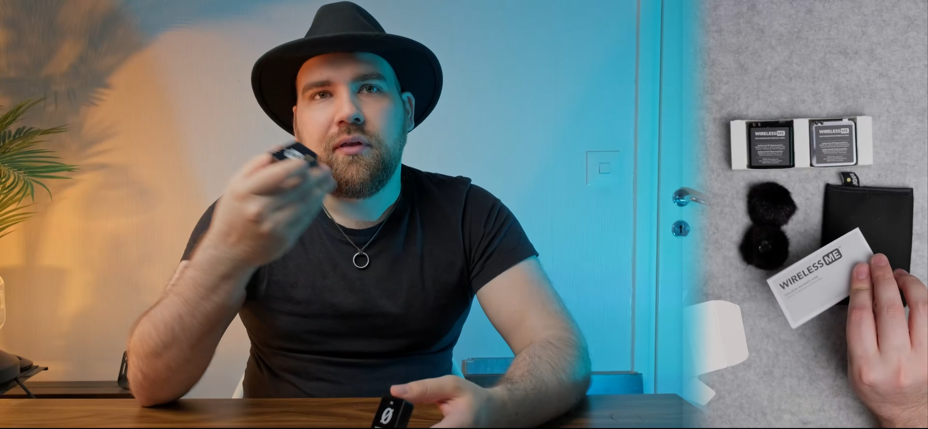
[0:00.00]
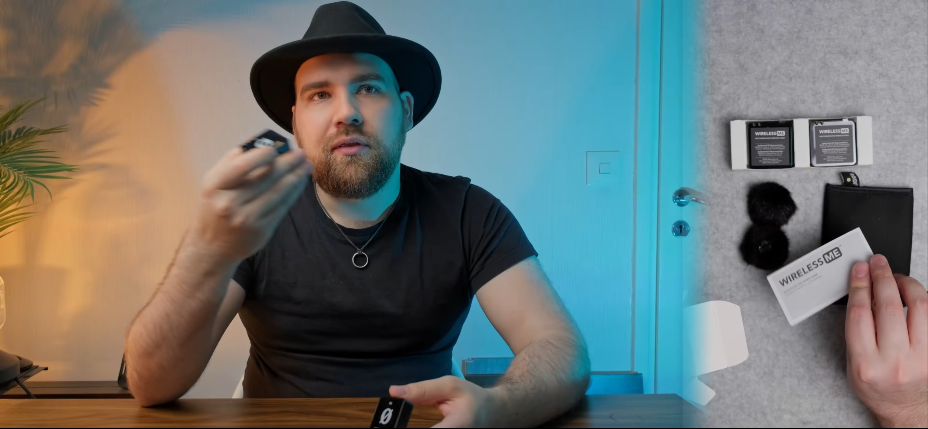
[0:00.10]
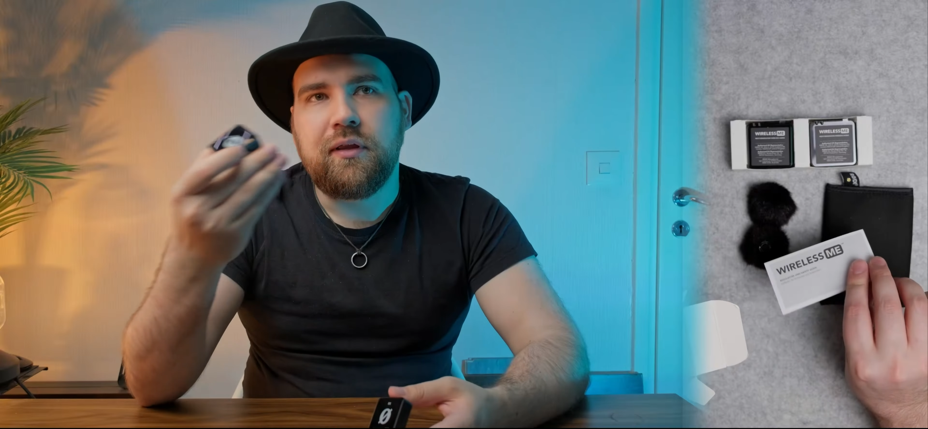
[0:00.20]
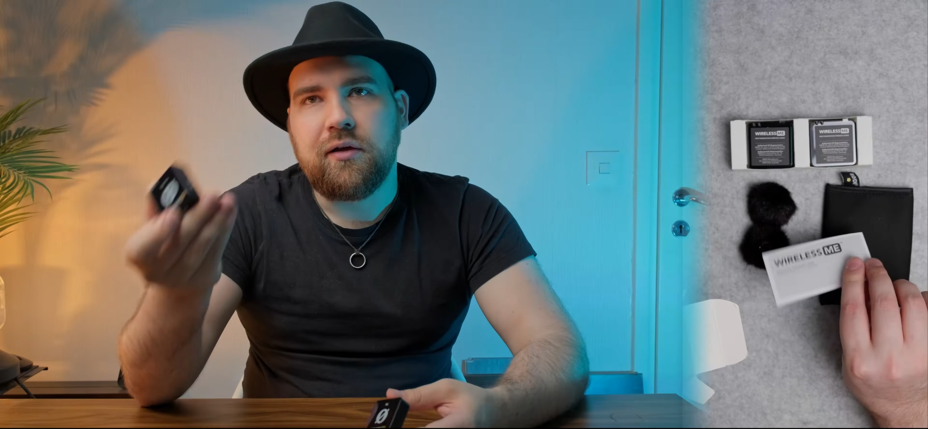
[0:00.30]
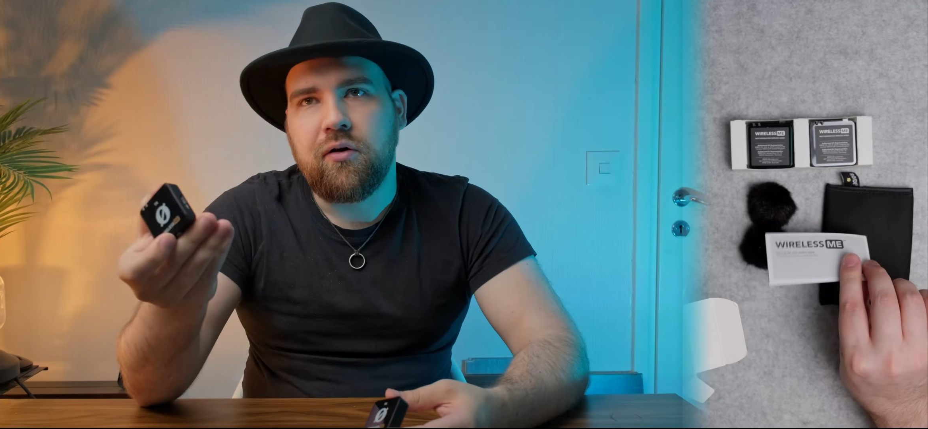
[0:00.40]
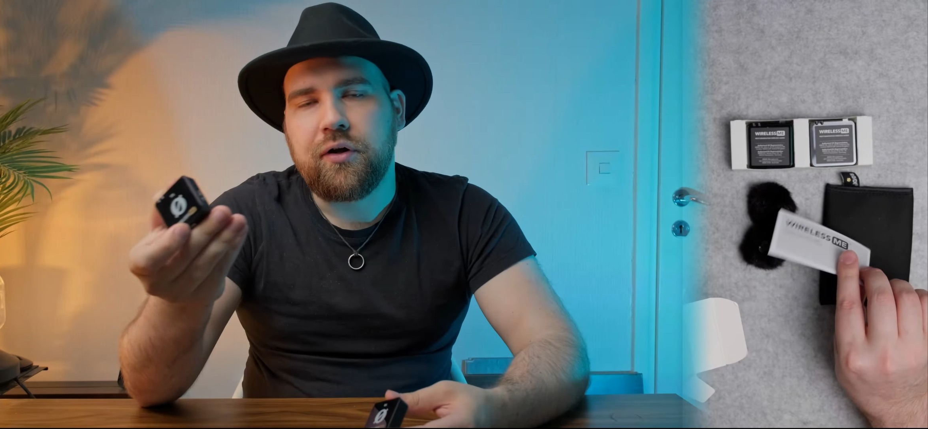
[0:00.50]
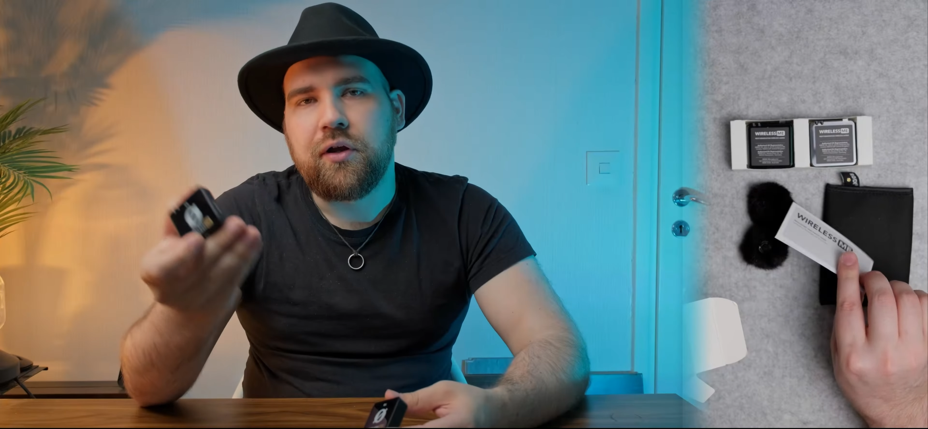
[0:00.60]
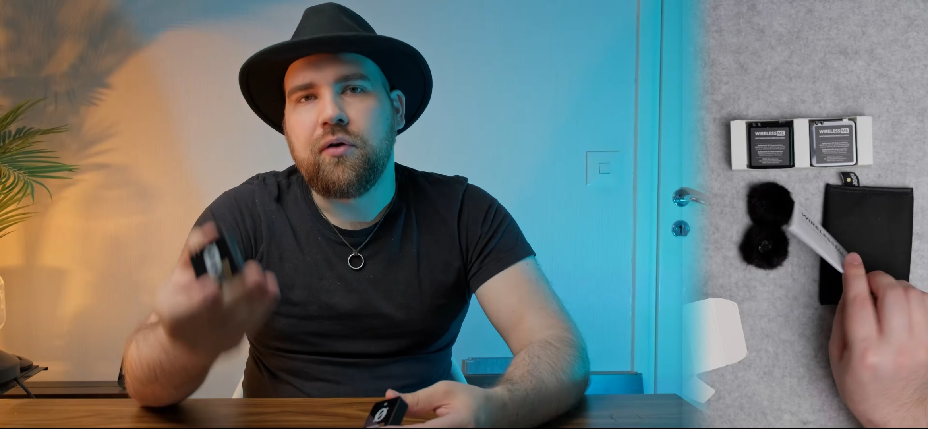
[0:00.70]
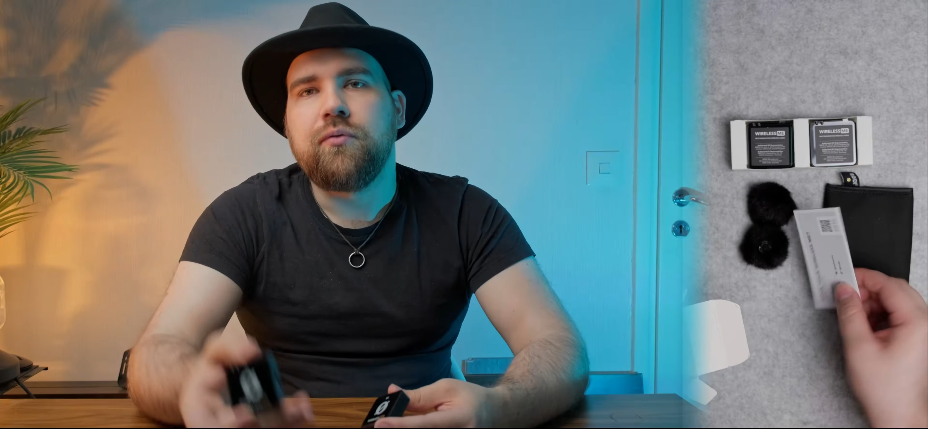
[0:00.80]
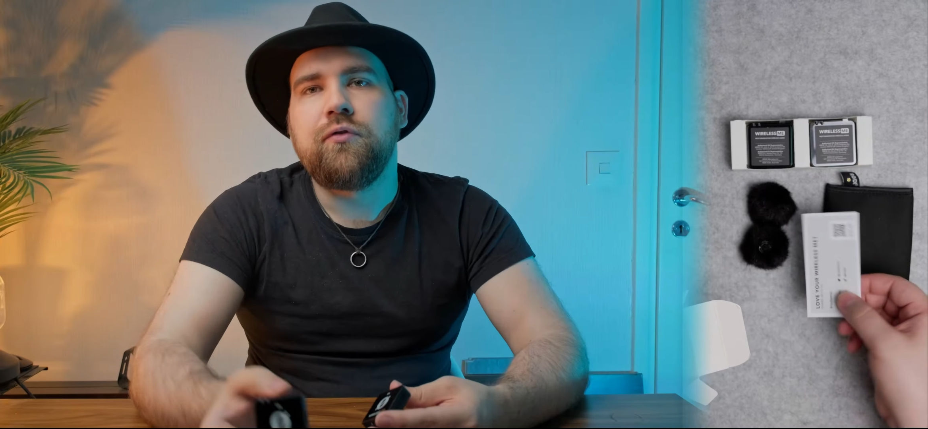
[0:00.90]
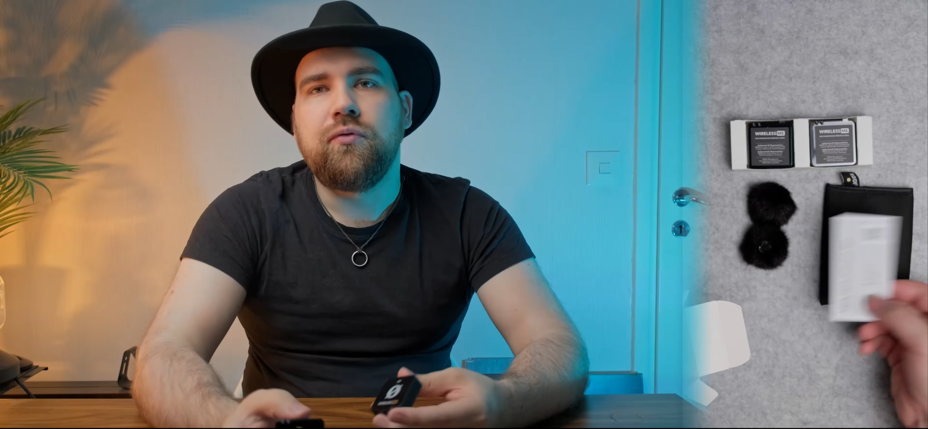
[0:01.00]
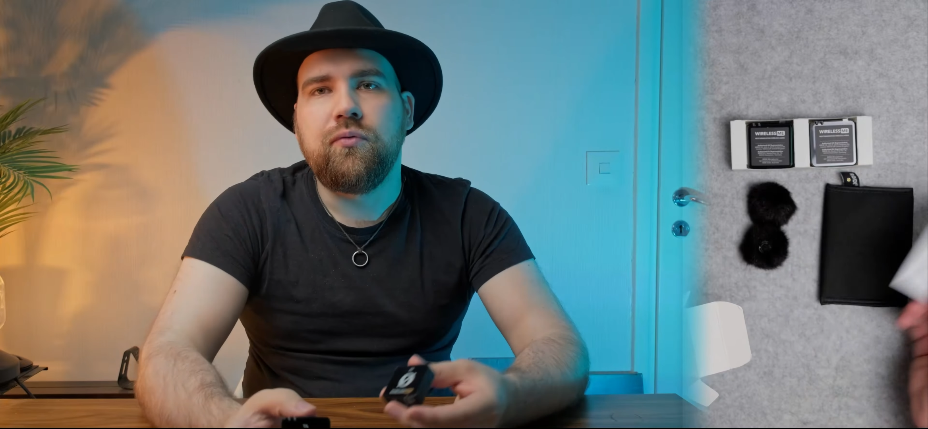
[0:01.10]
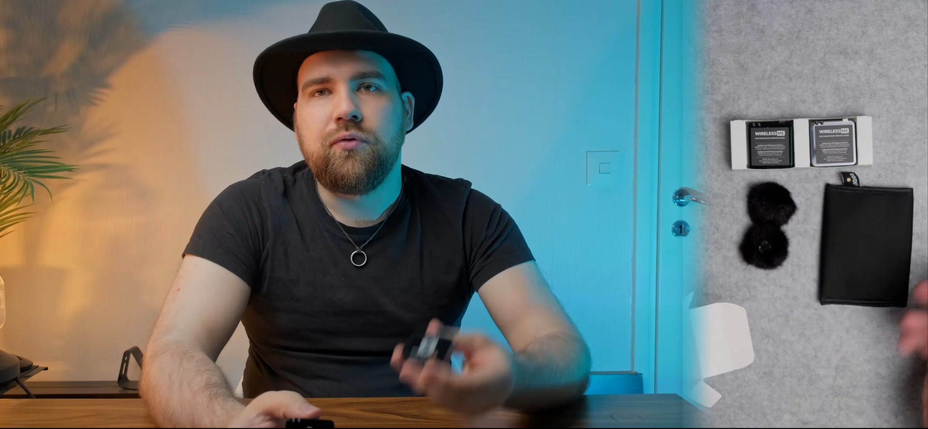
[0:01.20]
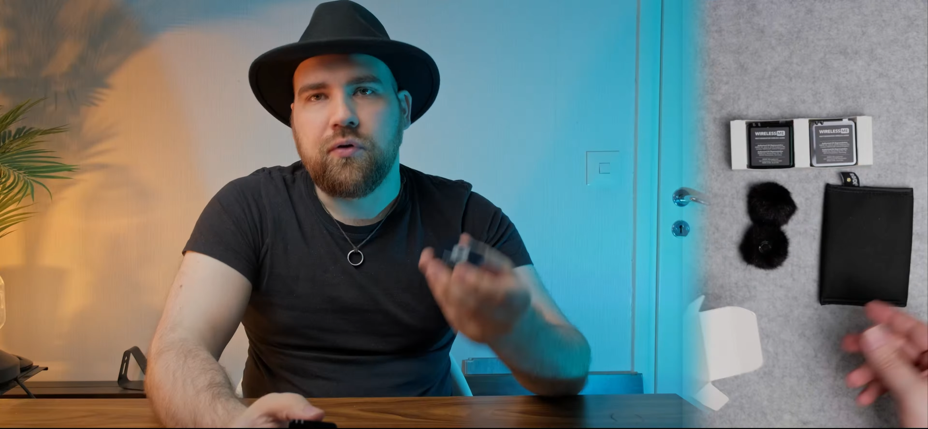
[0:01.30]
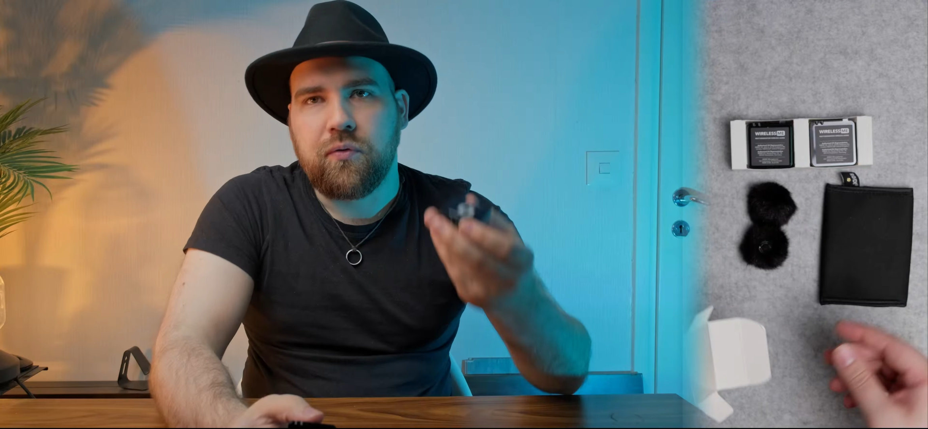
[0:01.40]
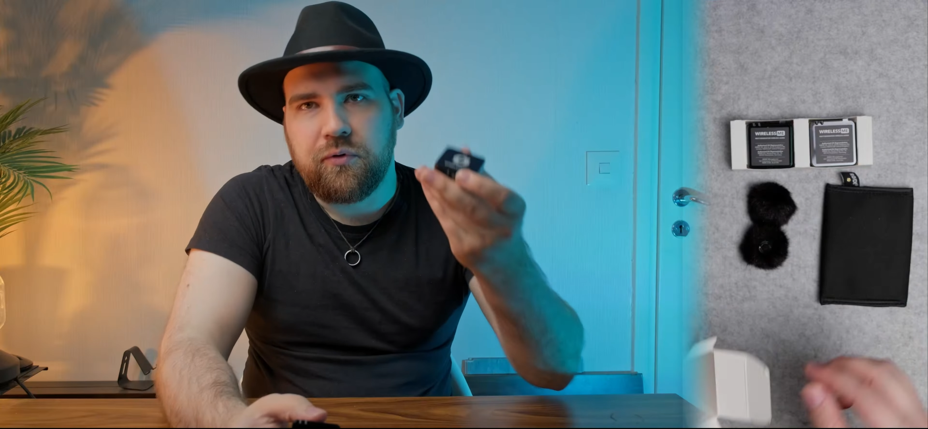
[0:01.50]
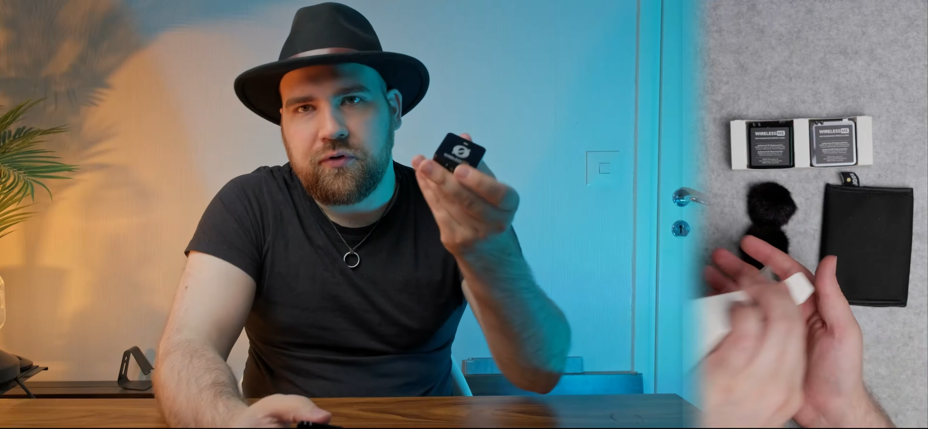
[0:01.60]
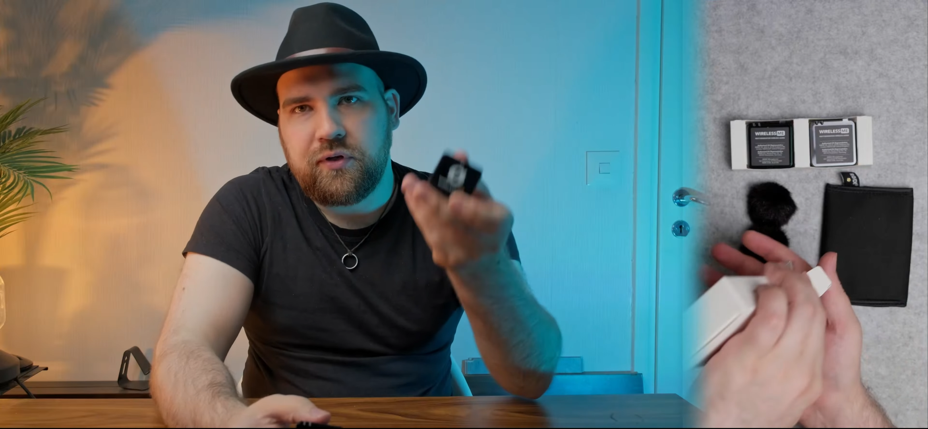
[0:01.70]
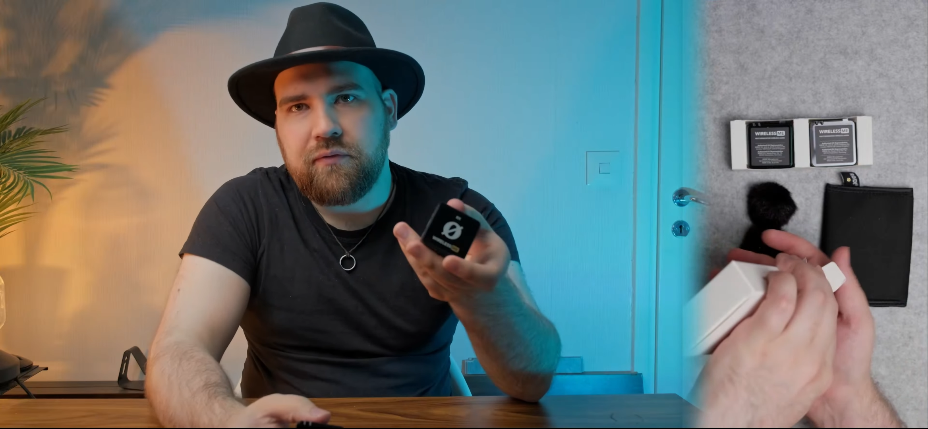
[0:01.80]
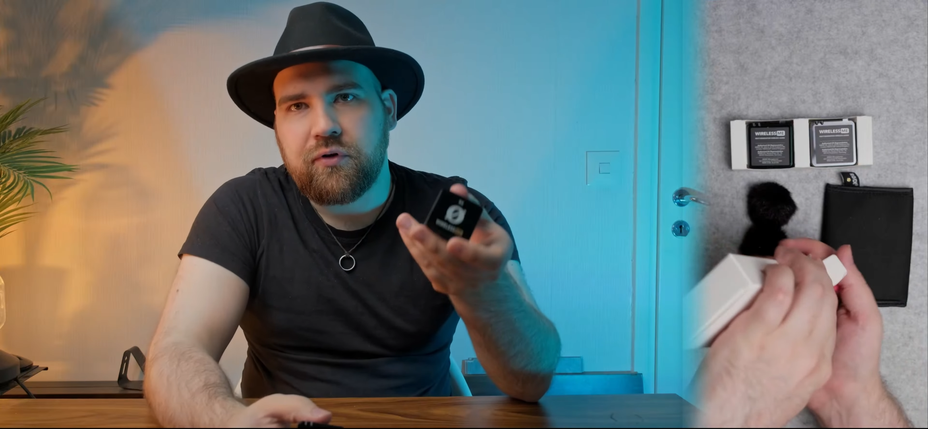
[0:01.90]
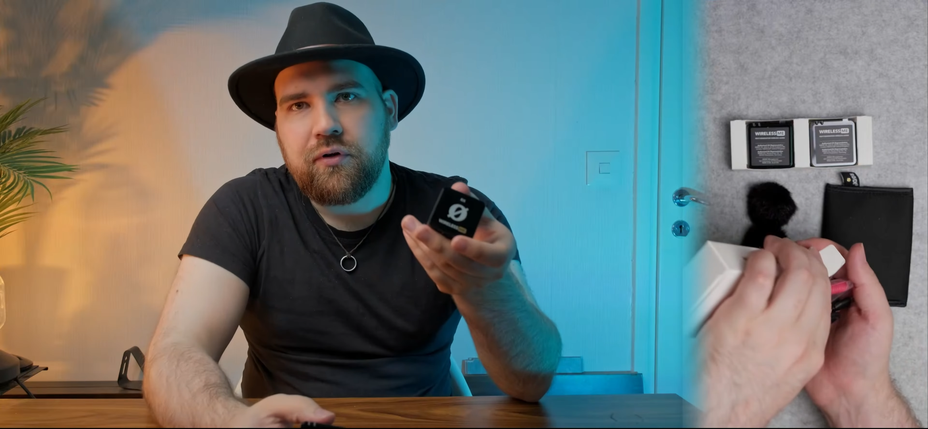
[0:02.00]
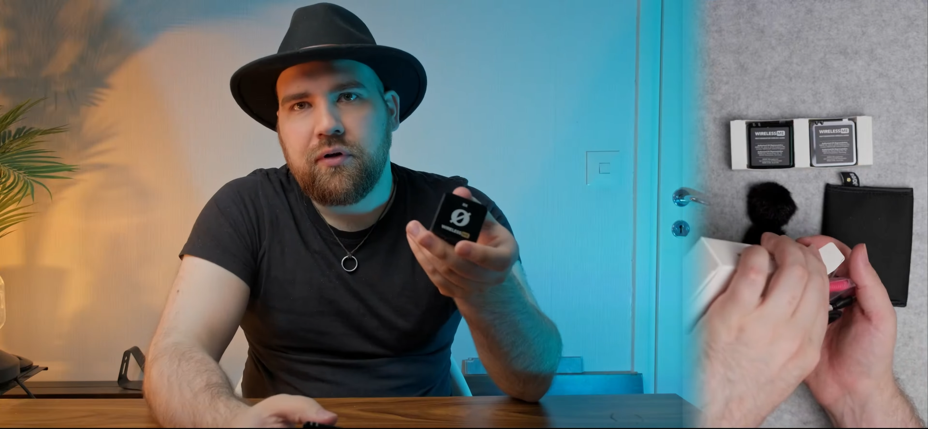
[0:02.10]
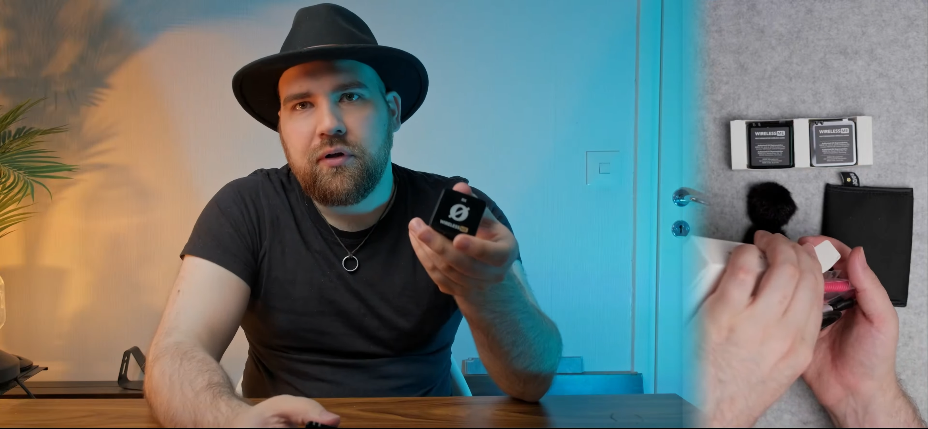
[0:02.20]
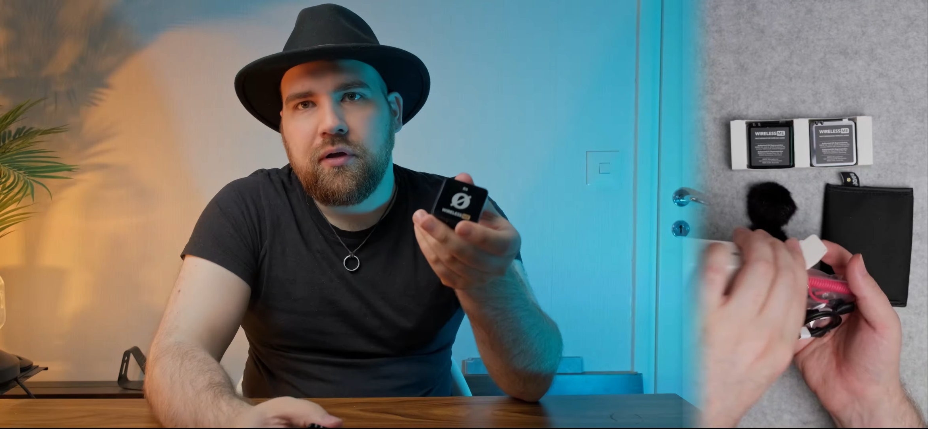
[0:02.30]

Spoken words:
the audio to your receiver.